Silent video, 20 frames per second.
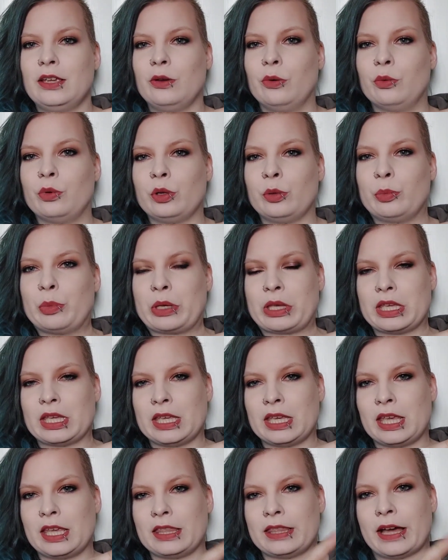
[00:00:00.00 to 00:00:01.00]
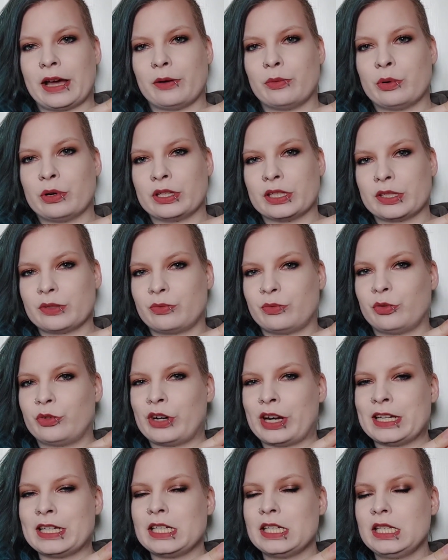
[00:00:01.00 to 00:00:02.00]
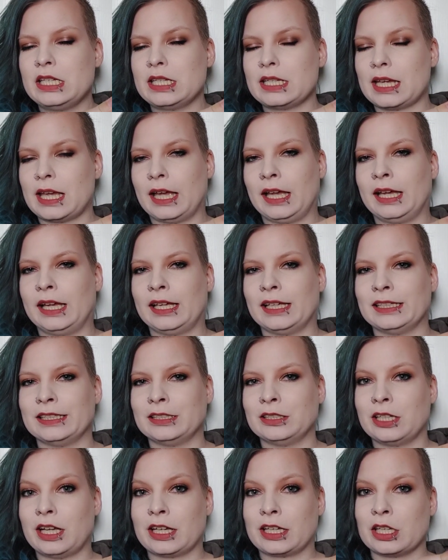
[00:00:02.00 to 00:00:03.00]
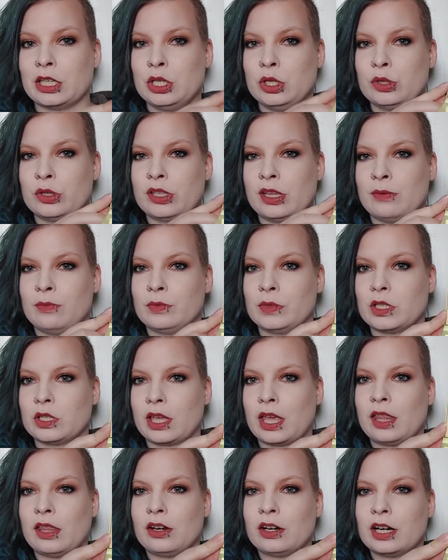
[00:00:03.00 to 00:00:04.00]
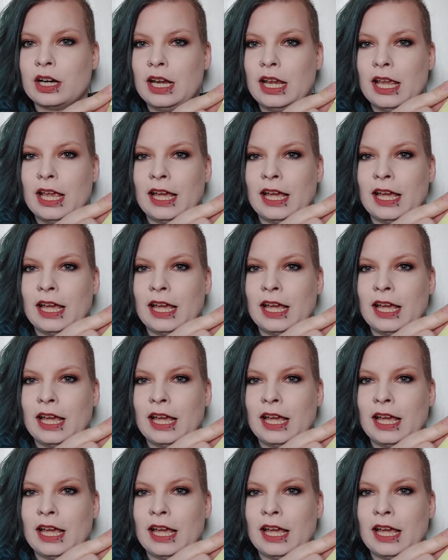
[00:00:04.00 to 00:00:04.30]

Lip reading: will be that one's friend, and I can use them together.